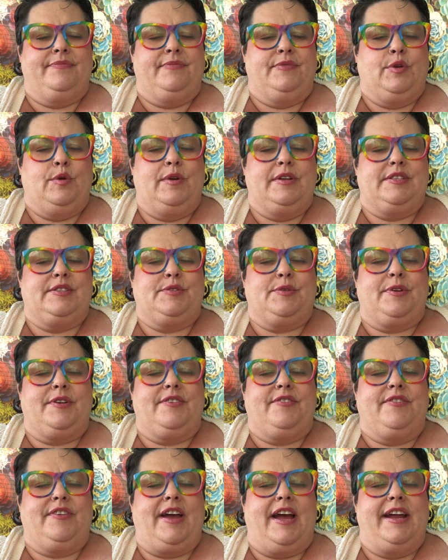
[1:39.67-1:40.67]
What sort
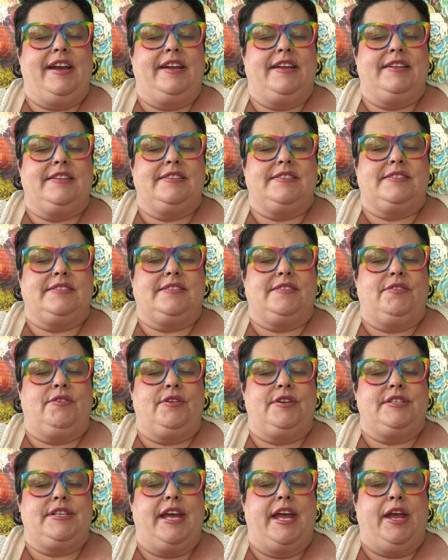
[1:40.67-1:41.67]
of guidance
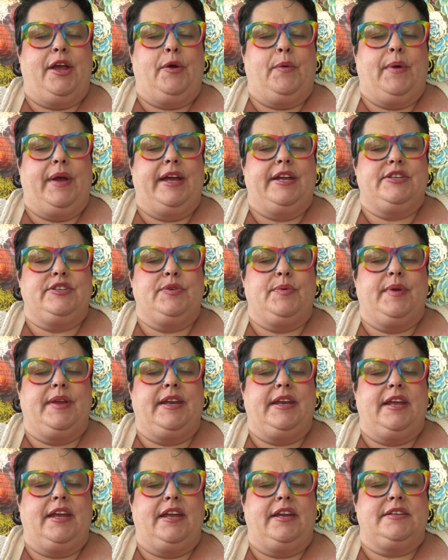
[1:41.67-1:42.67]
or takeaway do we
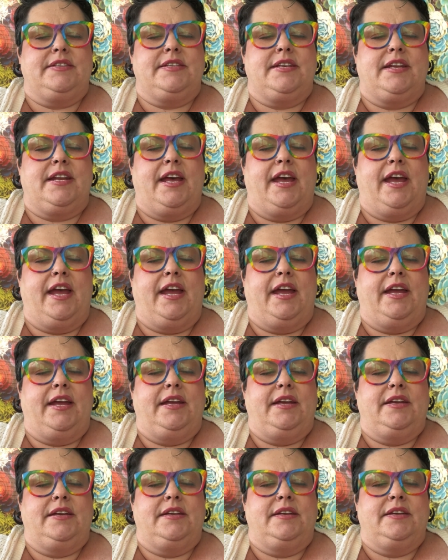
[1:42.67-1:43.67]
need today?
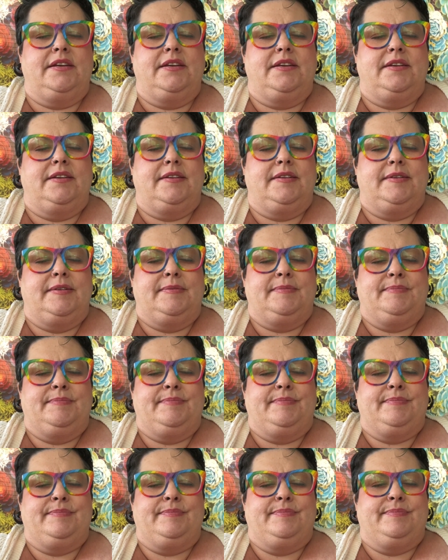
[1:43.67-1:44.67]

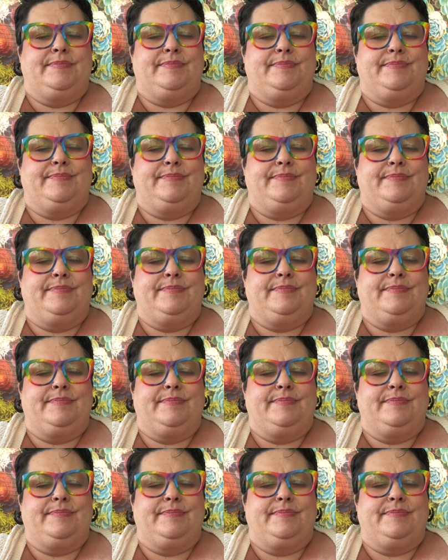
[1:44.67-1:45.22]
Hmm.